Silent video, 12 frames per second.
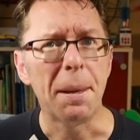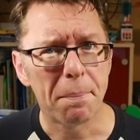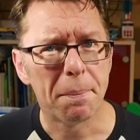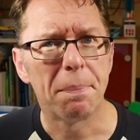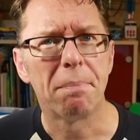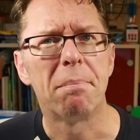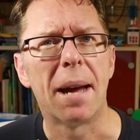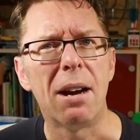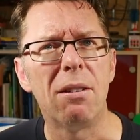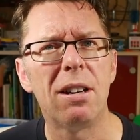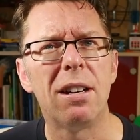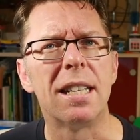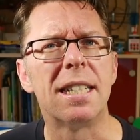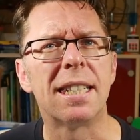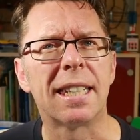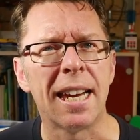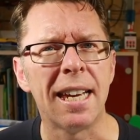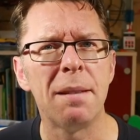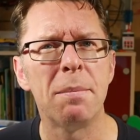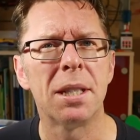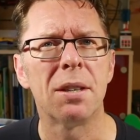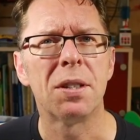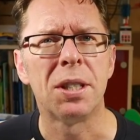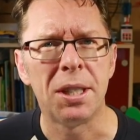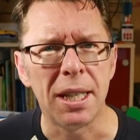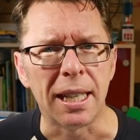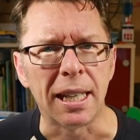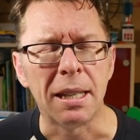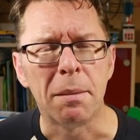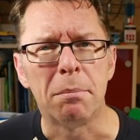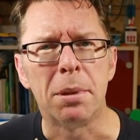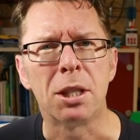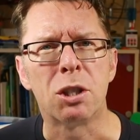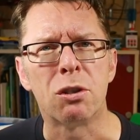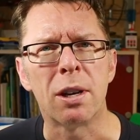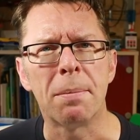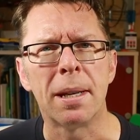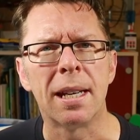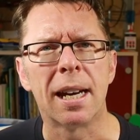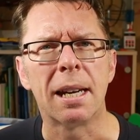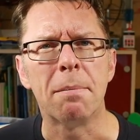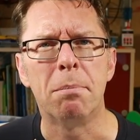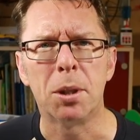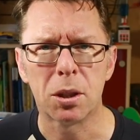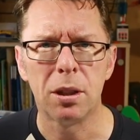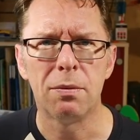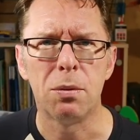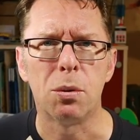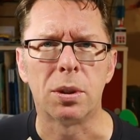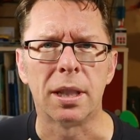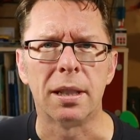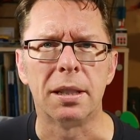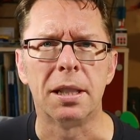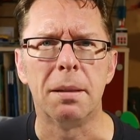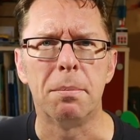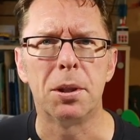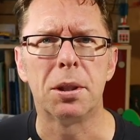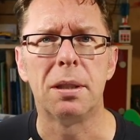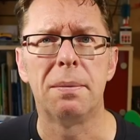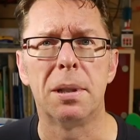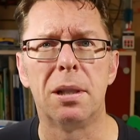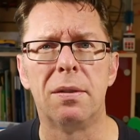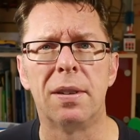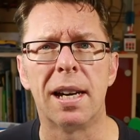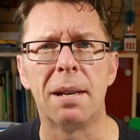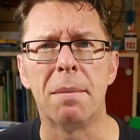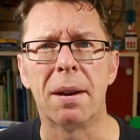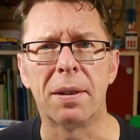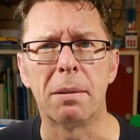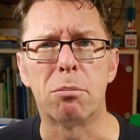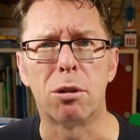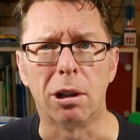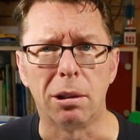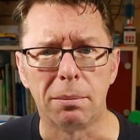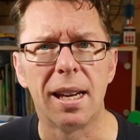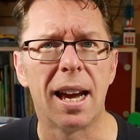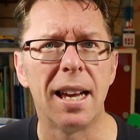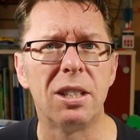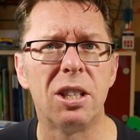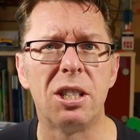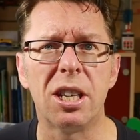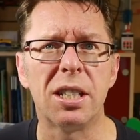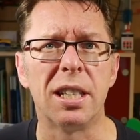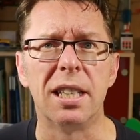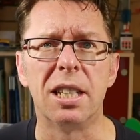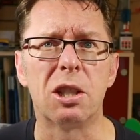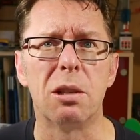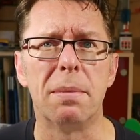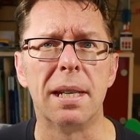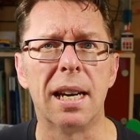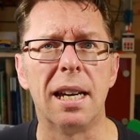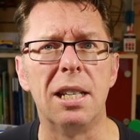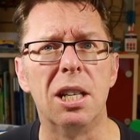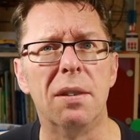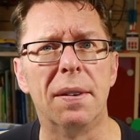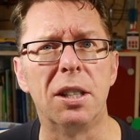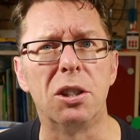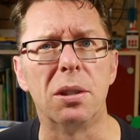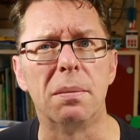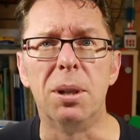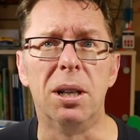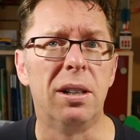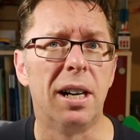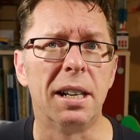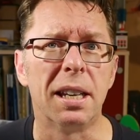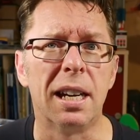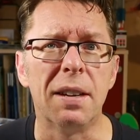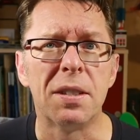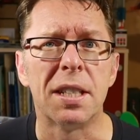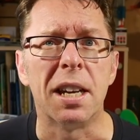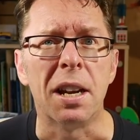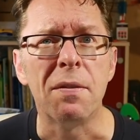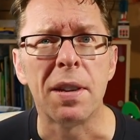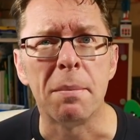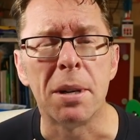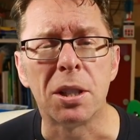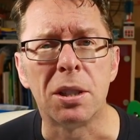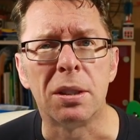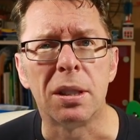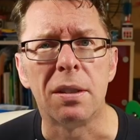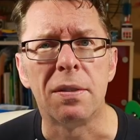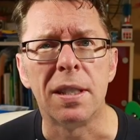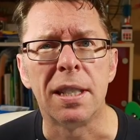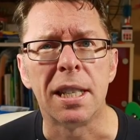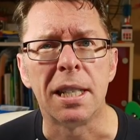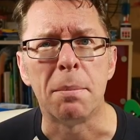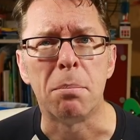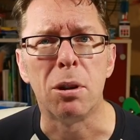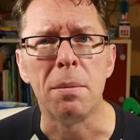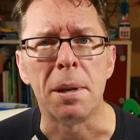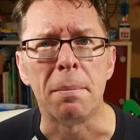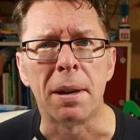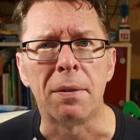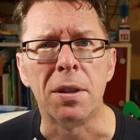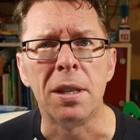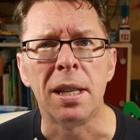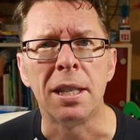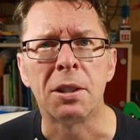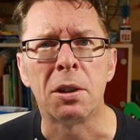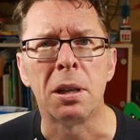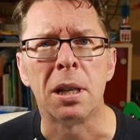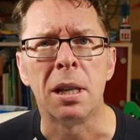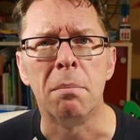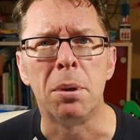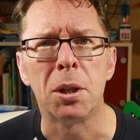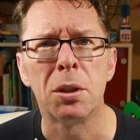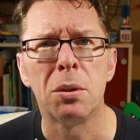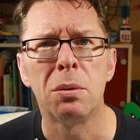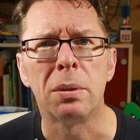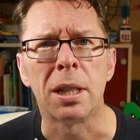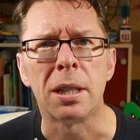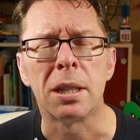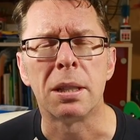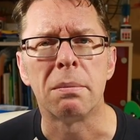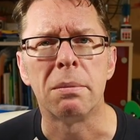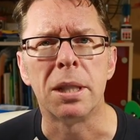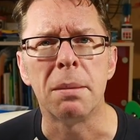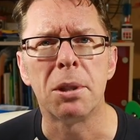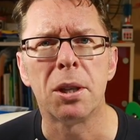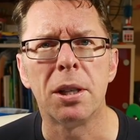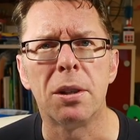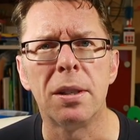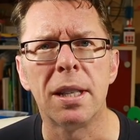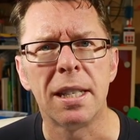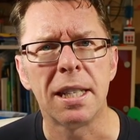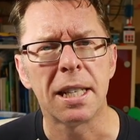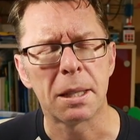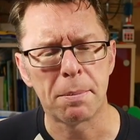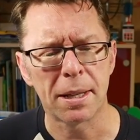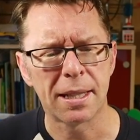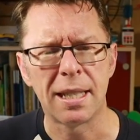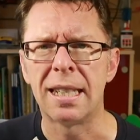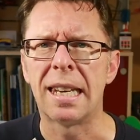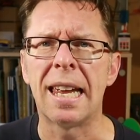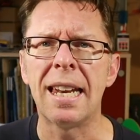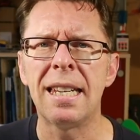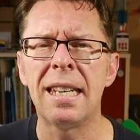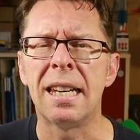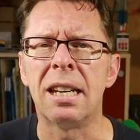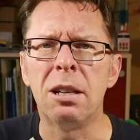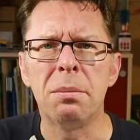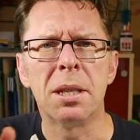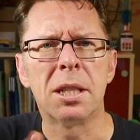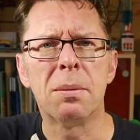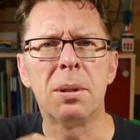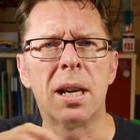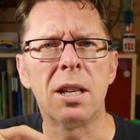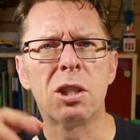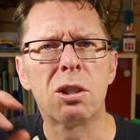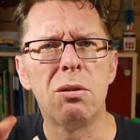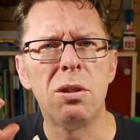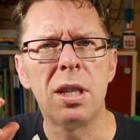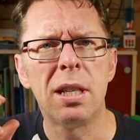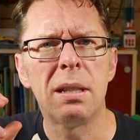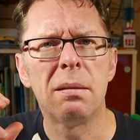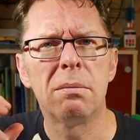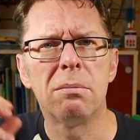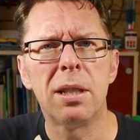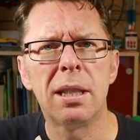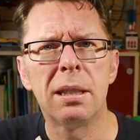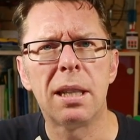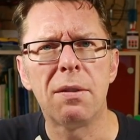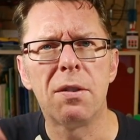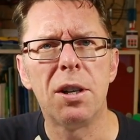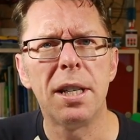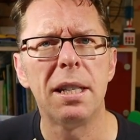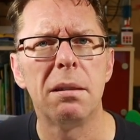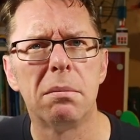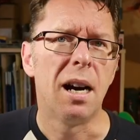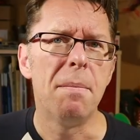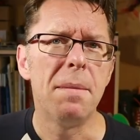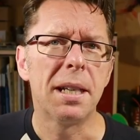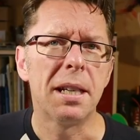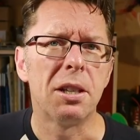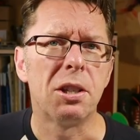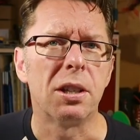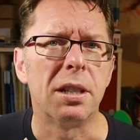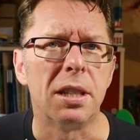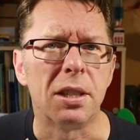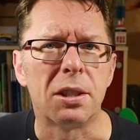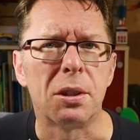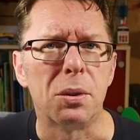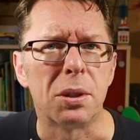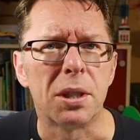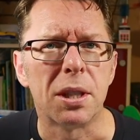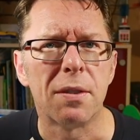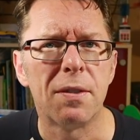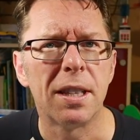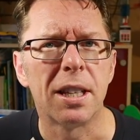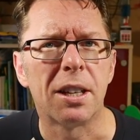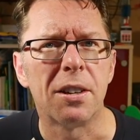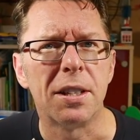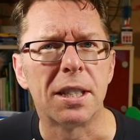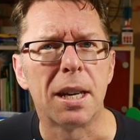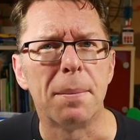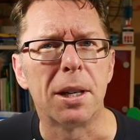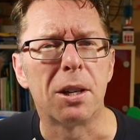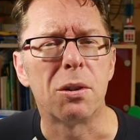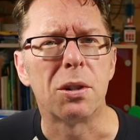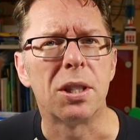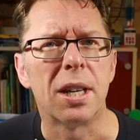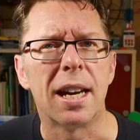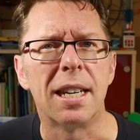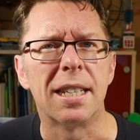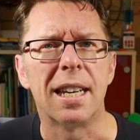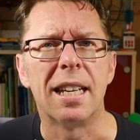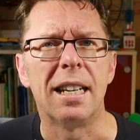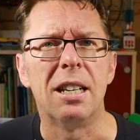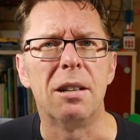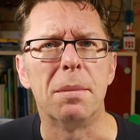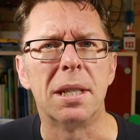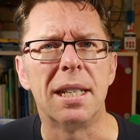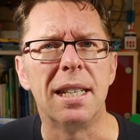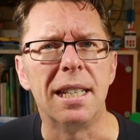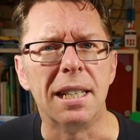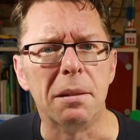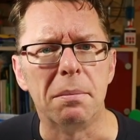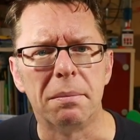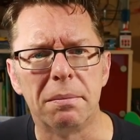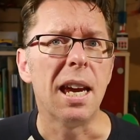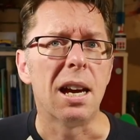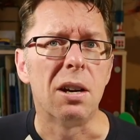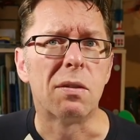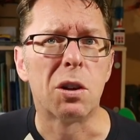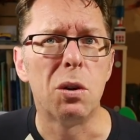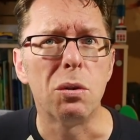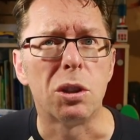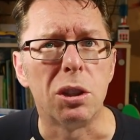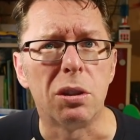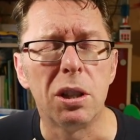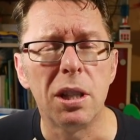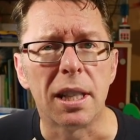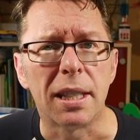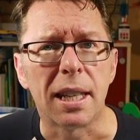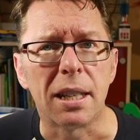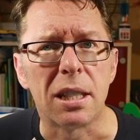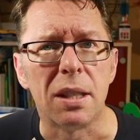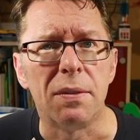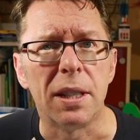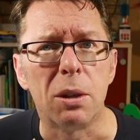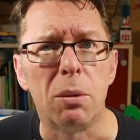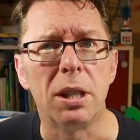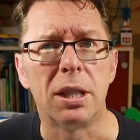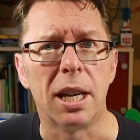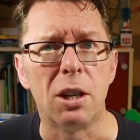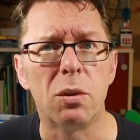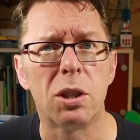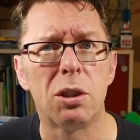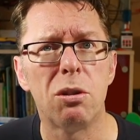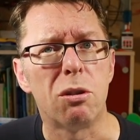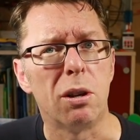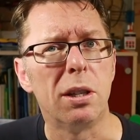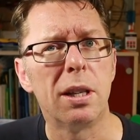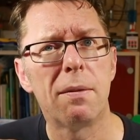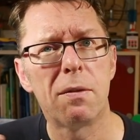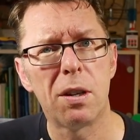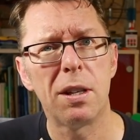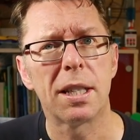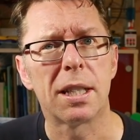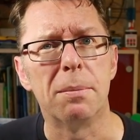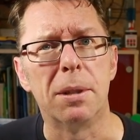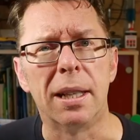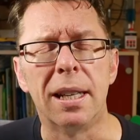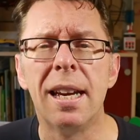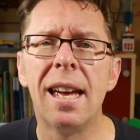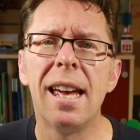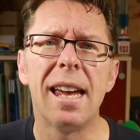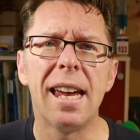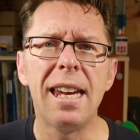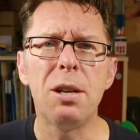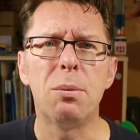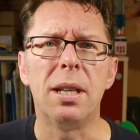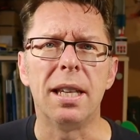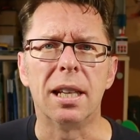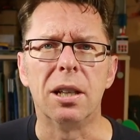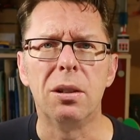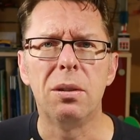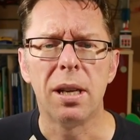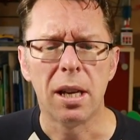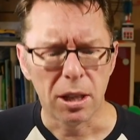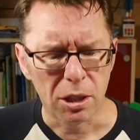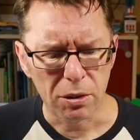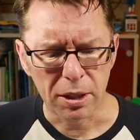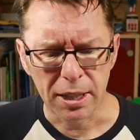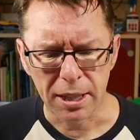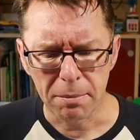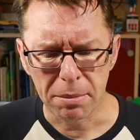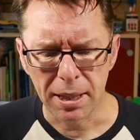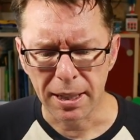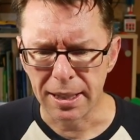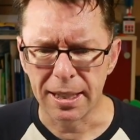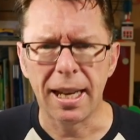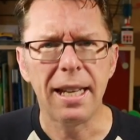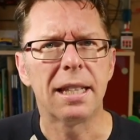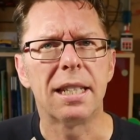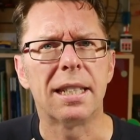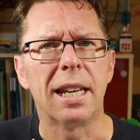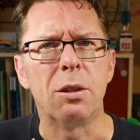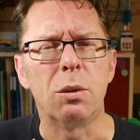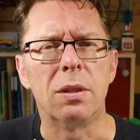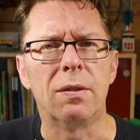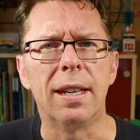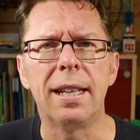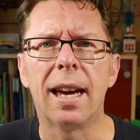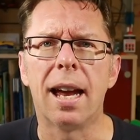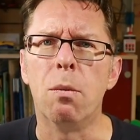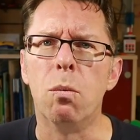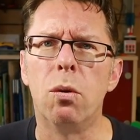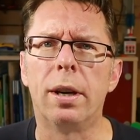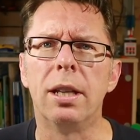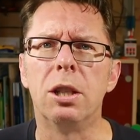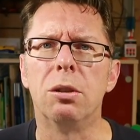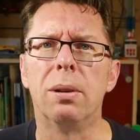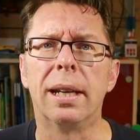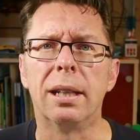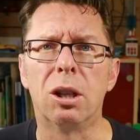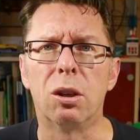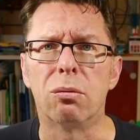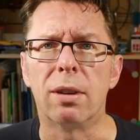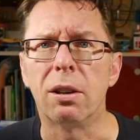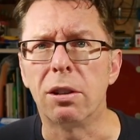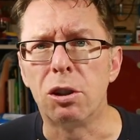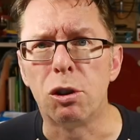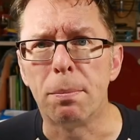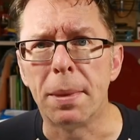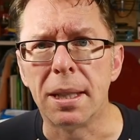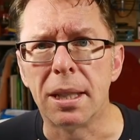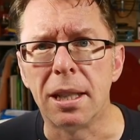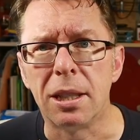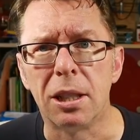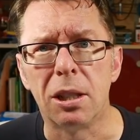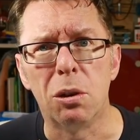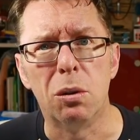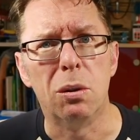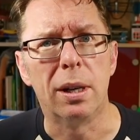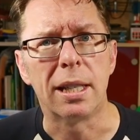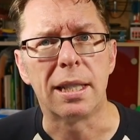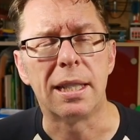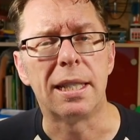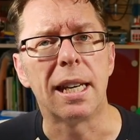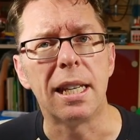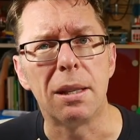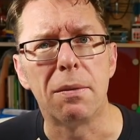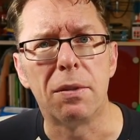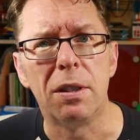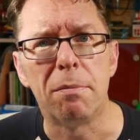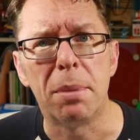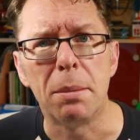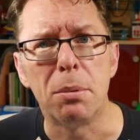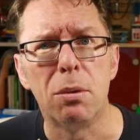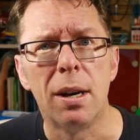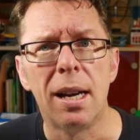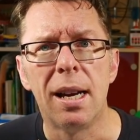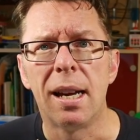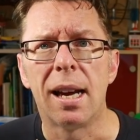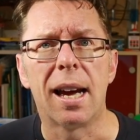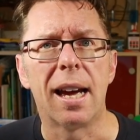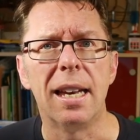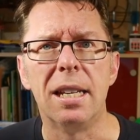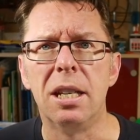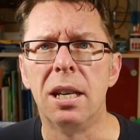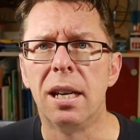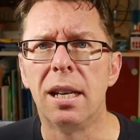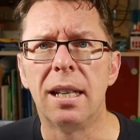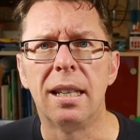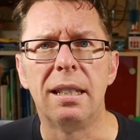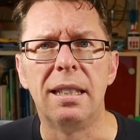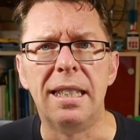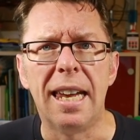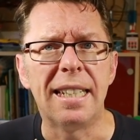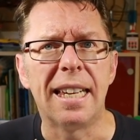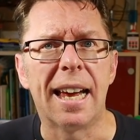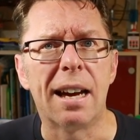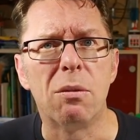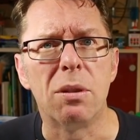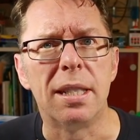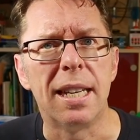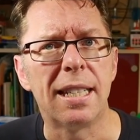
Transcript: Yep, Paolo has scared himself silly by strapping a bottle of water to the bottom of a Mavic Pro and suggesting this could be a nerve agent. Well, I have to say, I don't think much of his deployment method. He's got a bottle that's zip-tied on. Is he expecting to land it and hope that someone unscrews it when they find it? I'm making a joke of this, of course, because I think the guy's coming across as an alarmist idiot. Yeah, of course, you could attach something quite dangerous to a drone and fly it somewhere. Equally, though, you could simply take this dangerous thing and walk into a crowded shopping centre or a stadium full of people and let it out,